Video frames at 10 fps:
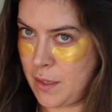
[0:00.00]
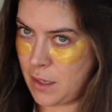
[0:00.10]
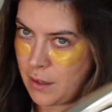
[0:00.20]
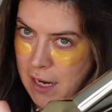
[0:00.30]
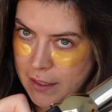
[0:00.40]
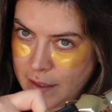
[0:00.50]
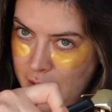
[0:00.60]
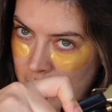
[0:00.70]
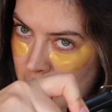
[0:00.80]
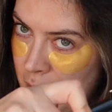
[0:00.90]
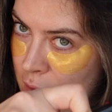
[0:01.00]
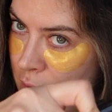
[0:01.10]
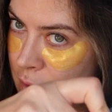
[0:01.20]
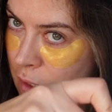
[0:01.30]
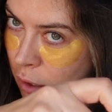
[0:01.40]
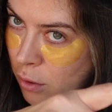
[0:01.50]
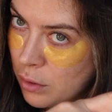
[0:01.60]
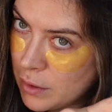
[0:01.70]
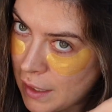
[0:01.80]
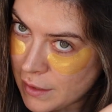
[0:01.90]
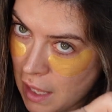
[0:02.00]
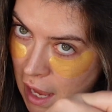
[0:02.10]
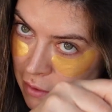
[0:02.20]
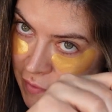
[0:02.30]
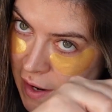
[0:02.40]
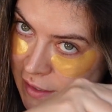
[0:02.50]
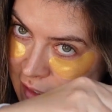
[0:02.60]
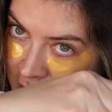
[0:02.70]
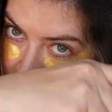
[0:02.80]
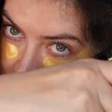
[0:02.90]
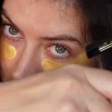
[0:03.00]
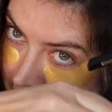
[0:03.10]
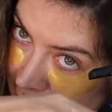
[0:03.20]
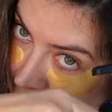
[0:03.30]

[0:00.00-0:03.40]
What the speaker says: All right, so I find this to be